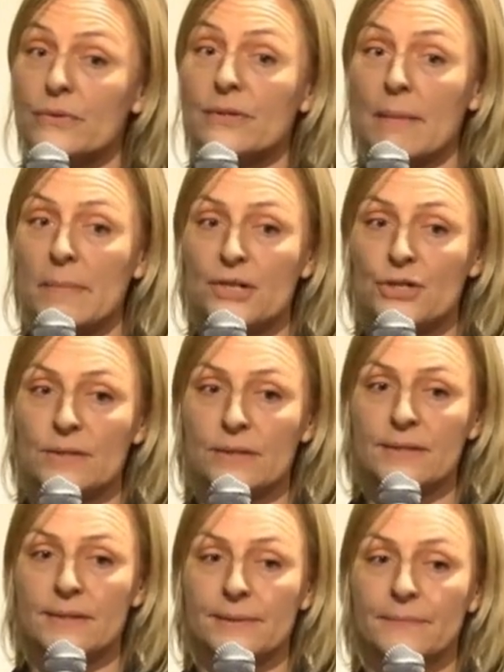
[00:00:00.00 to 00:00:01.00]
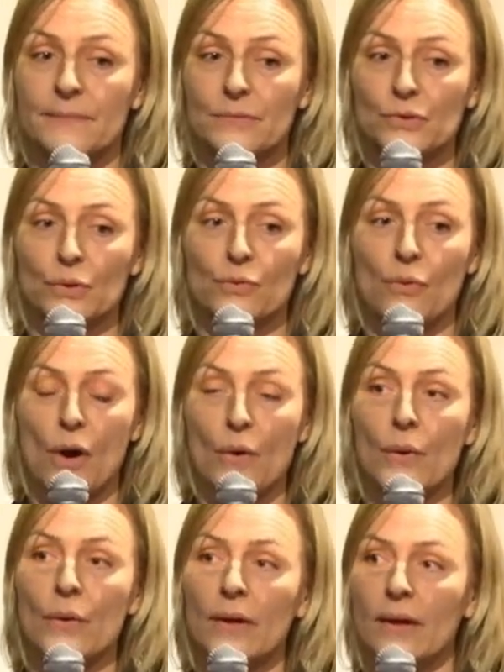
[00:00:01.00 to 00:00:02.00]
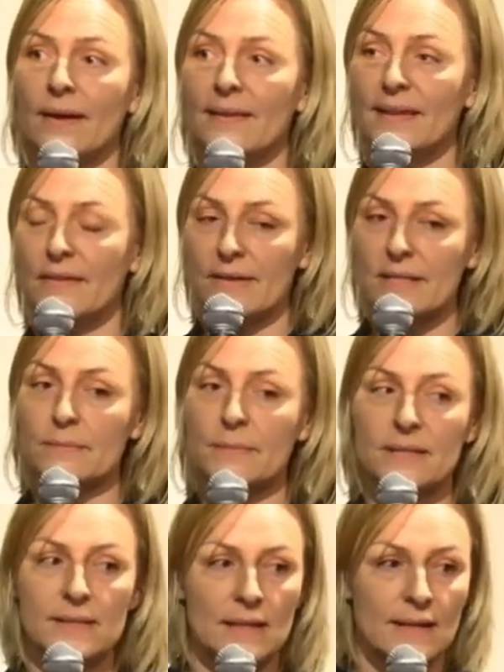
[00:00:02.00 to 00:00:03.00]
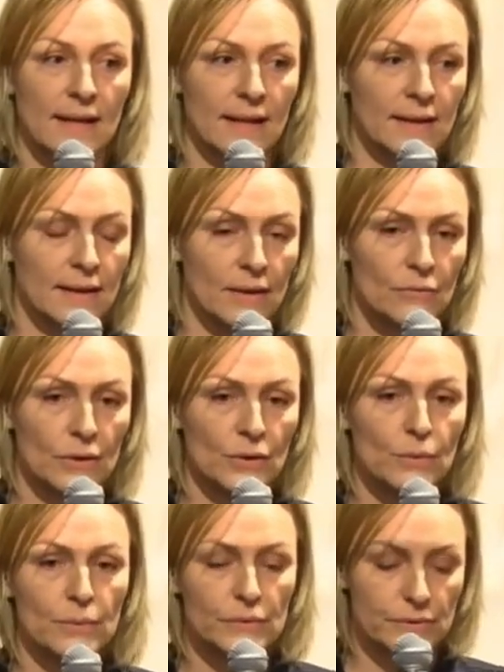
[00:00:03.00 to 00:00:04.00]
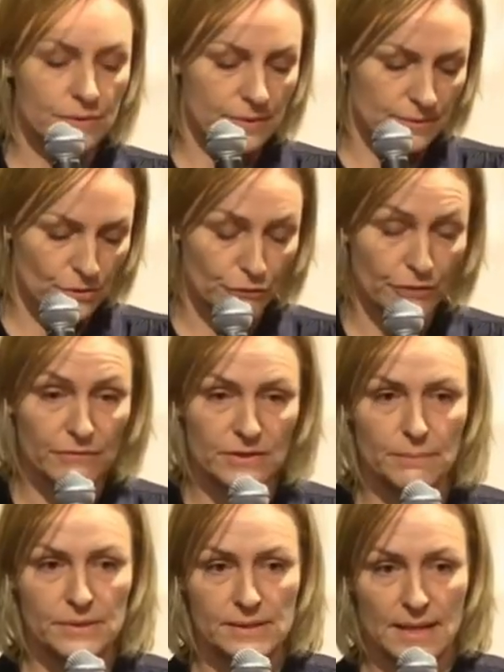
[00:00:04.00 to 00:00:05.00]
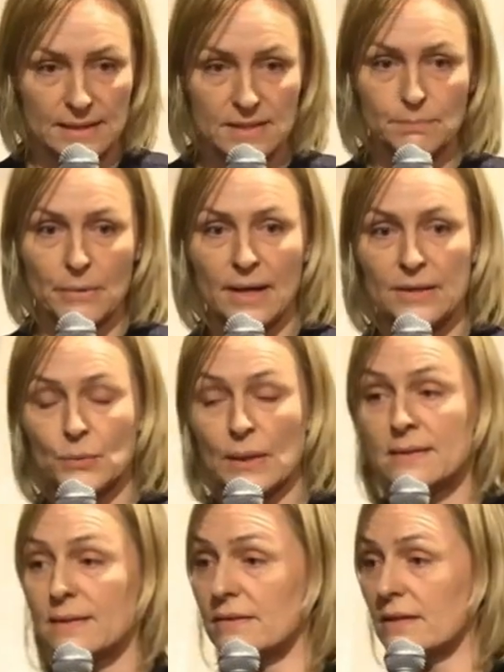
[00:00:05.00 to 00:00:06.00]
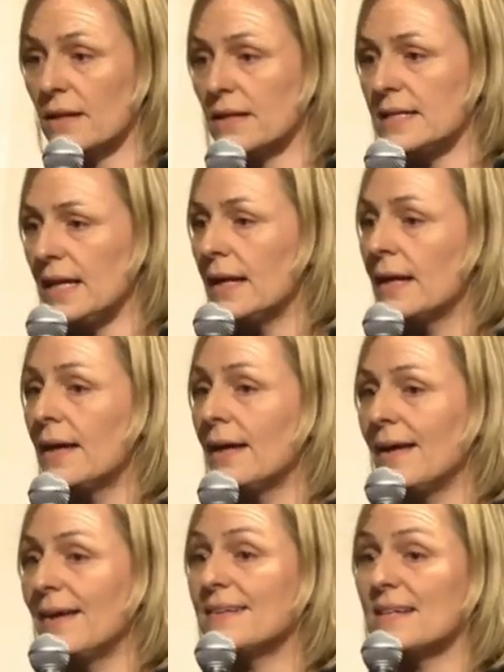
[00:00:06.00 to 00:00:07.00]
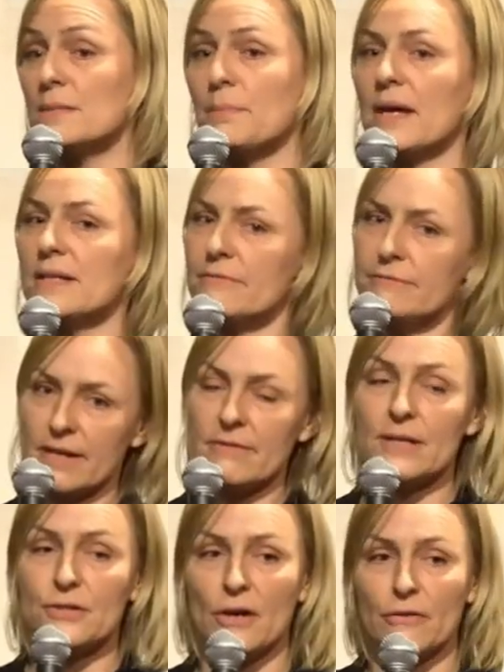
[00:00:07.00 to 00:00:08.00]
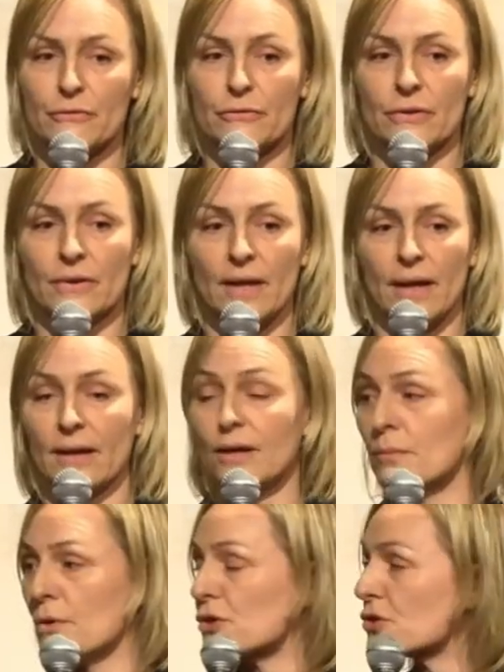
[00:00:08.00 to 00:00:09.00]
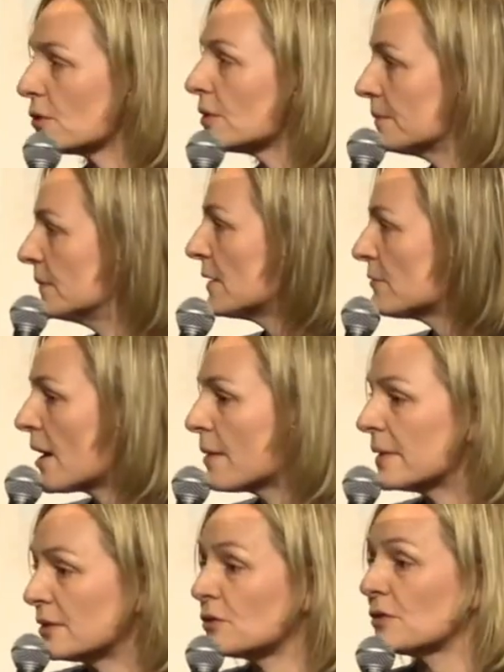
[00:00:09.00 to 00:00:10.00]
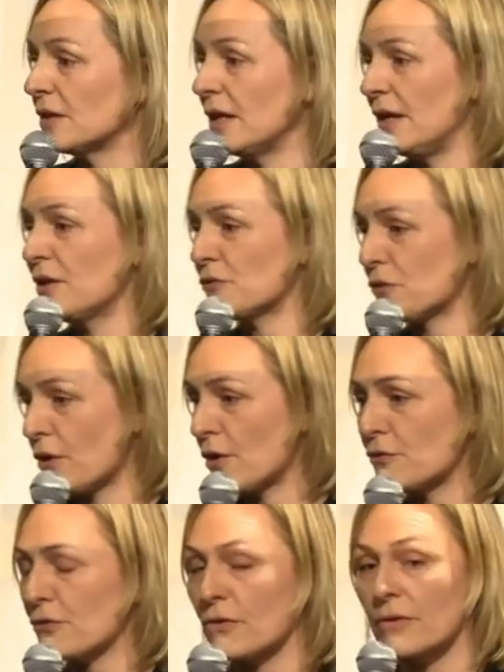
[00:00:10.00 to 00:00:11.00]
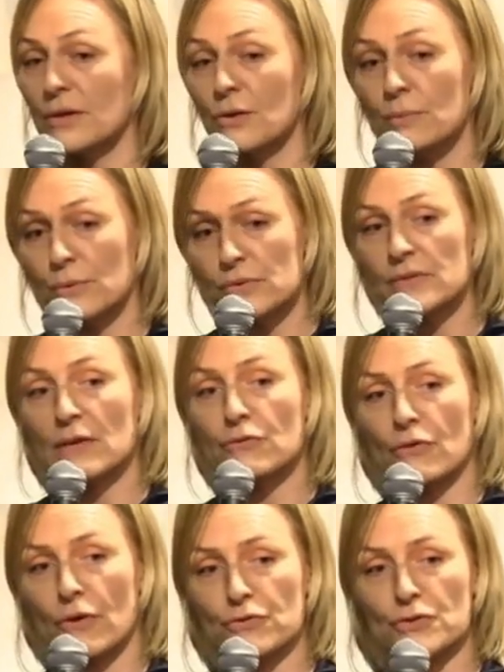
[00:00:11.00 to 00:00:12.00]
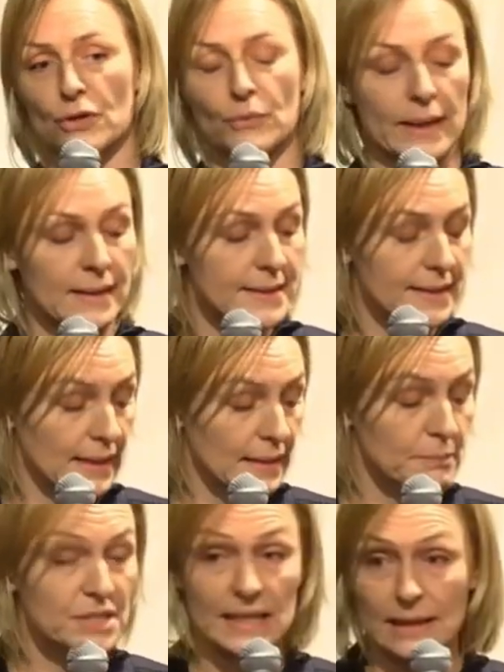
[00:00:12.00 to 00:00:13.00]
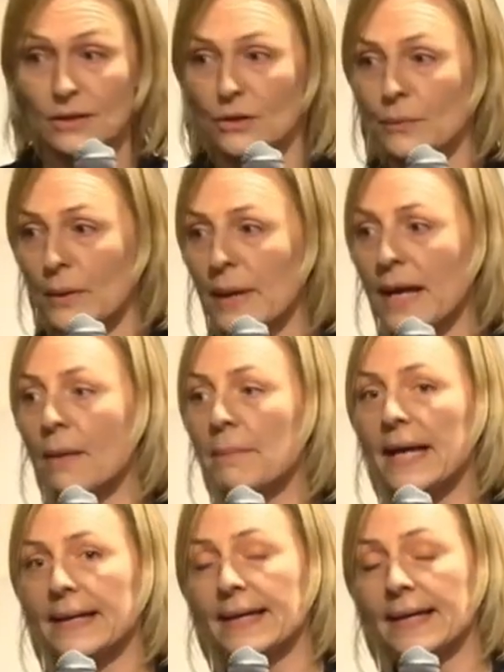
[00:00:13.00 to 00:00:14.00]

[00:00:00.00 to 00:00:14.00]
ambitions to grow the investments in renewables to 50% by 2030, despite a very tough commercial environment for renewables and for offshore wind in particular, where we are big.